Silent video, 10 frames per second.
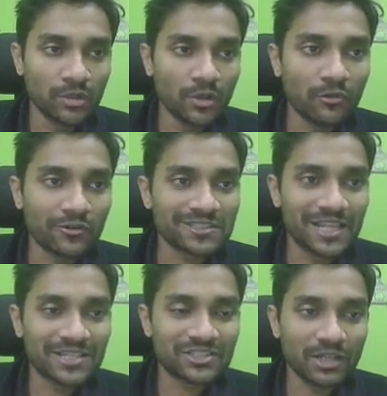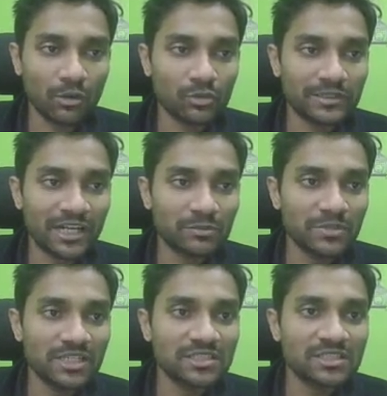forward slash Rahul, that
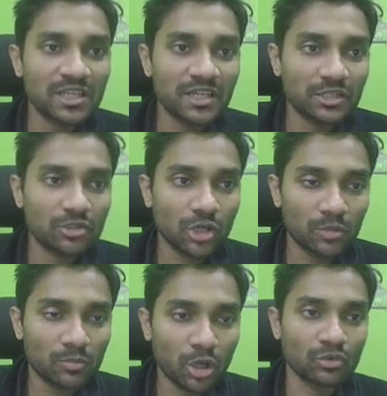means it got blocked,